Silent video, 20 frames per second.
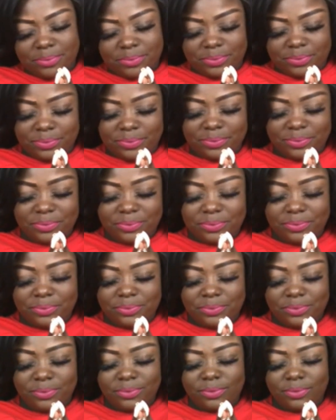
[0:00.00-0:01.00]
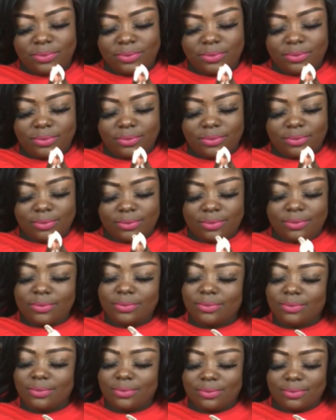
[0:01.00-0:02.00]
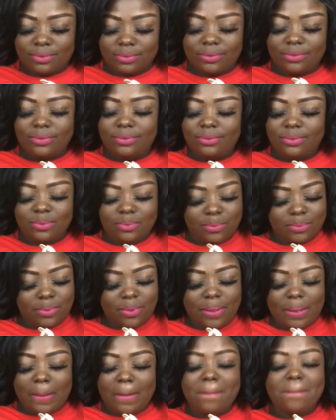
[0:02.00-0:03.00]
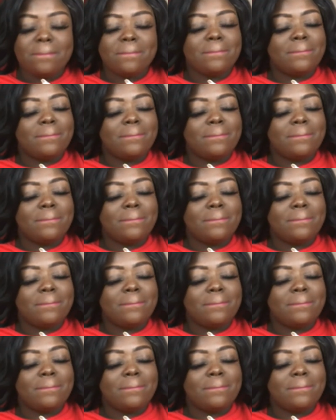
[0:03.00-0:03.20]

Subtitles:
The person shown says nothing.